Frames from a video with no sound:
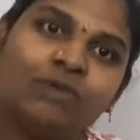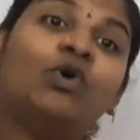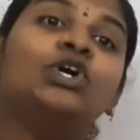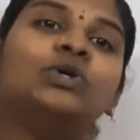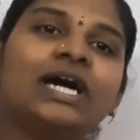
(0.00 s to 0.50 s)

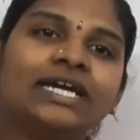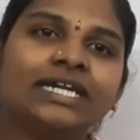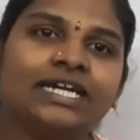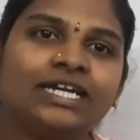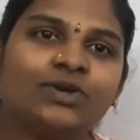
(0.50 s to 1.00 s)
What do I
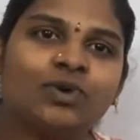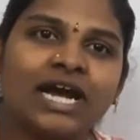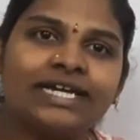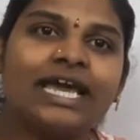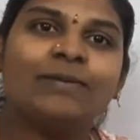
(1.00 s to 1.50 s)
need to
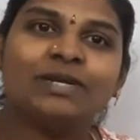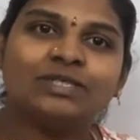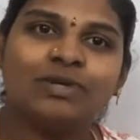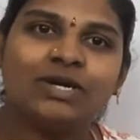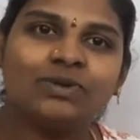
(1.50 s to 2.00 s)
write a plus
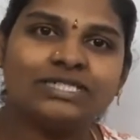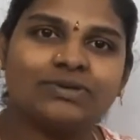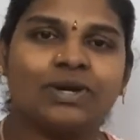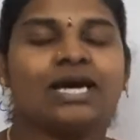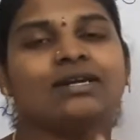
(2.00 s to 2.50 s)
b whole
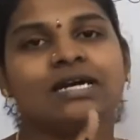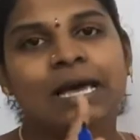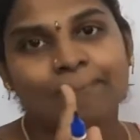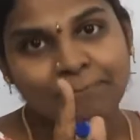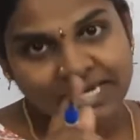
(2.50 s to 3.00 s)
square?
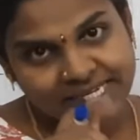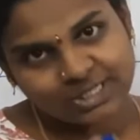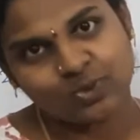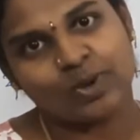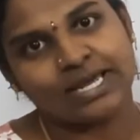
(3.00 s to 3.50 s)
B
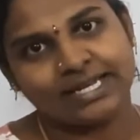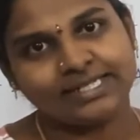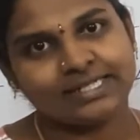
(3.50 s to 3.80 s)
square is